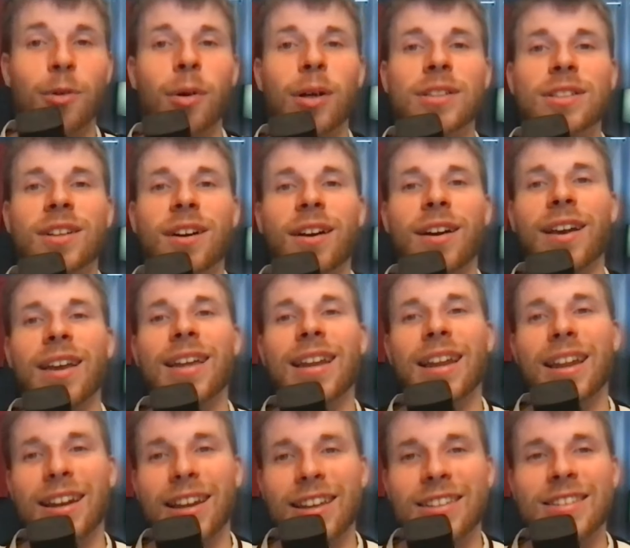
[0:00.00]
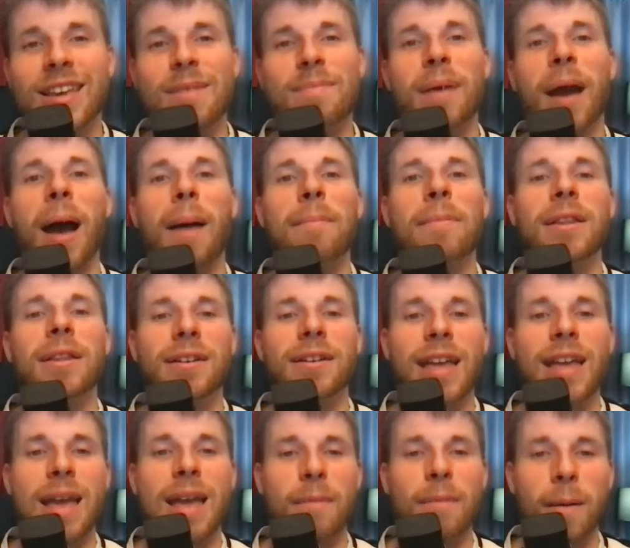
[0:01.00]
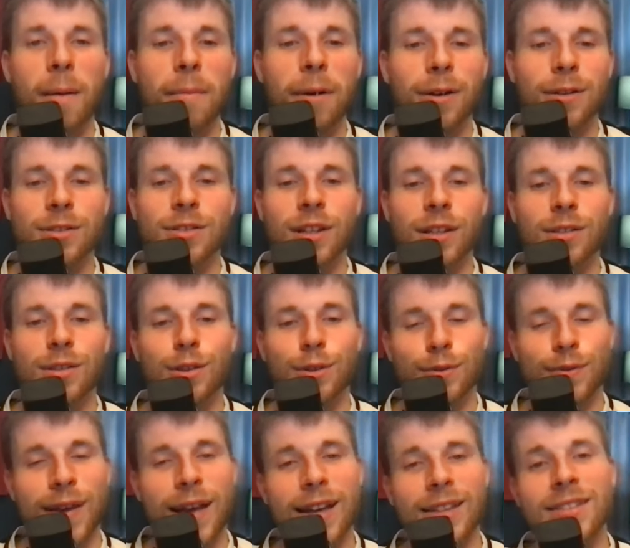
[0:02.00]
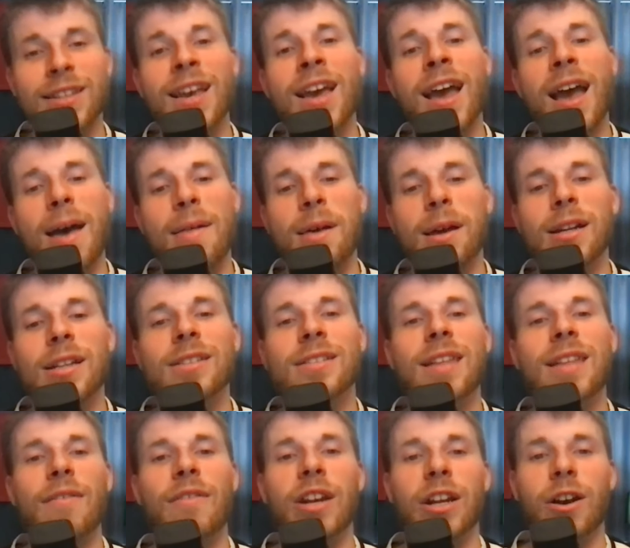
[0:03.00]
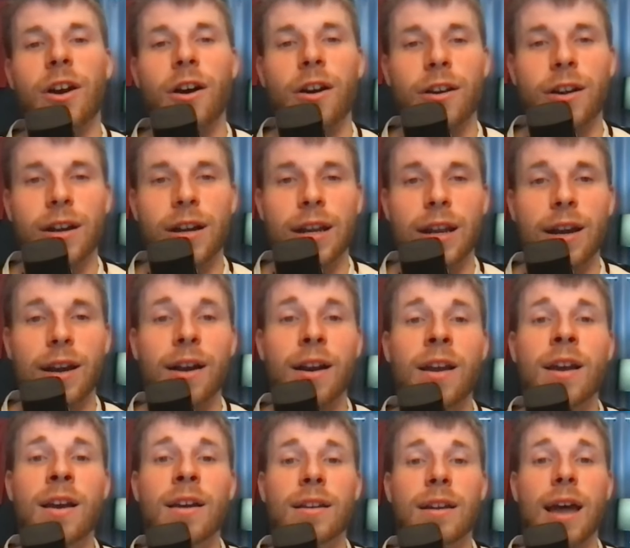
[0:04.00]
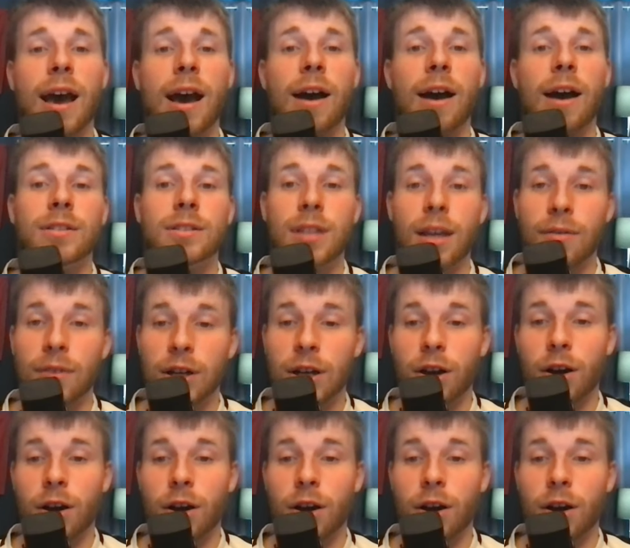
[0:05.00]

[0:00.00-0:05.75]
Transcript: one target, it is a popular name among Sixers fans, and that is Devin Carter here. Now, Devin